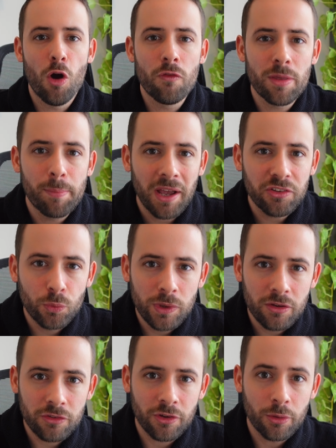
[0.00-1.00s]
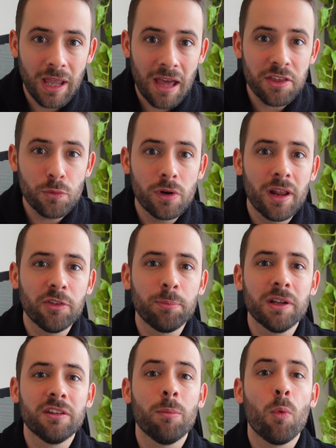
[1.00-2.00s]
Over the past week or so, Cathie Wood has
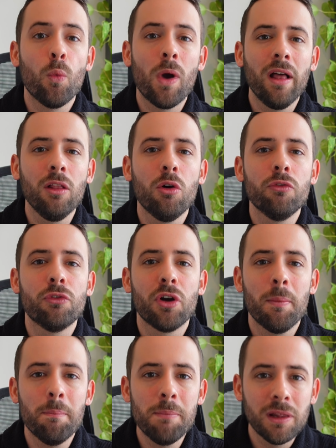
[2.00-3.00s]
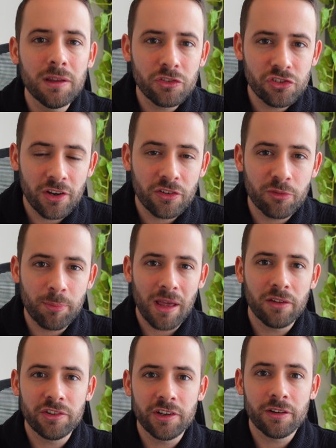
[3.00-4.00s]
picked up well over a million shares of
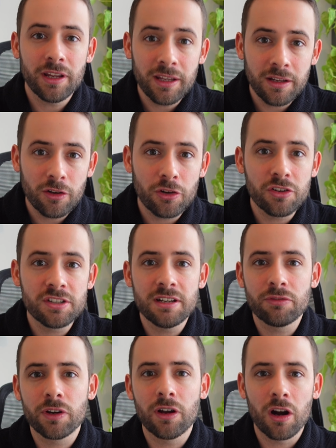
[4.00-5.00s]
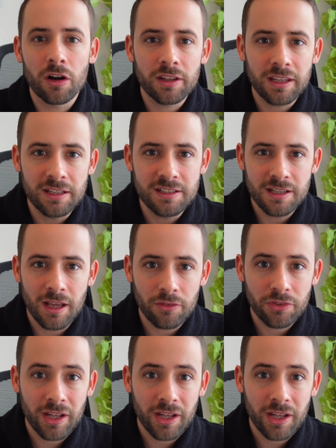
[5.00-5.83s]
Palantir in her different ARK ETFs,